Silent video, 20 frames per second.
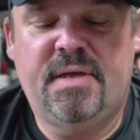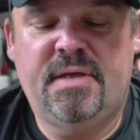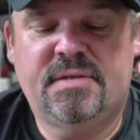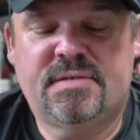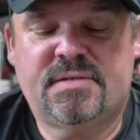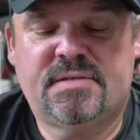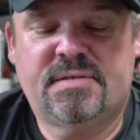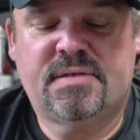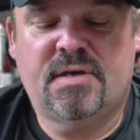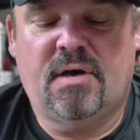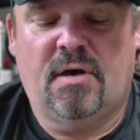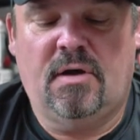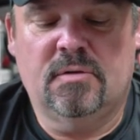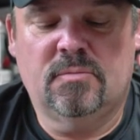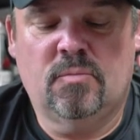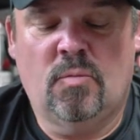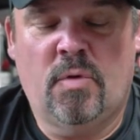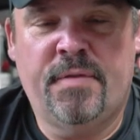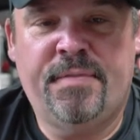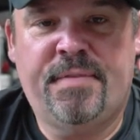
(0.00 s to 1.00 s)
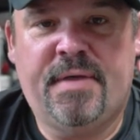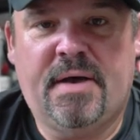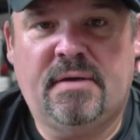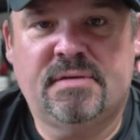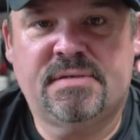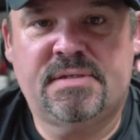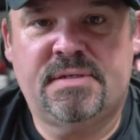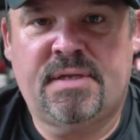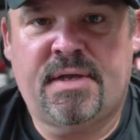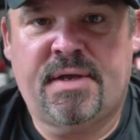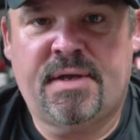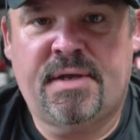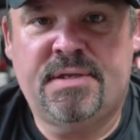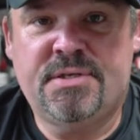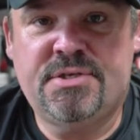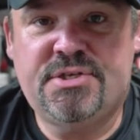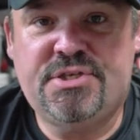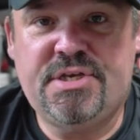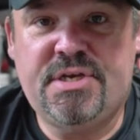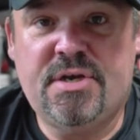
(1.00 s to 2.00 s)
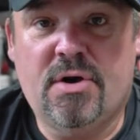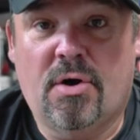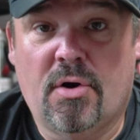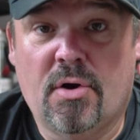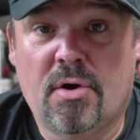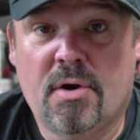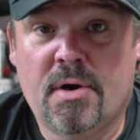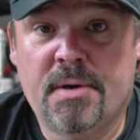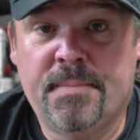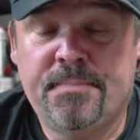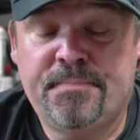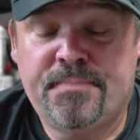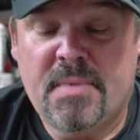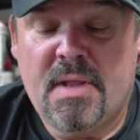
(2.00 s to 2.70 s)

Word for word: it's called 1009 GR.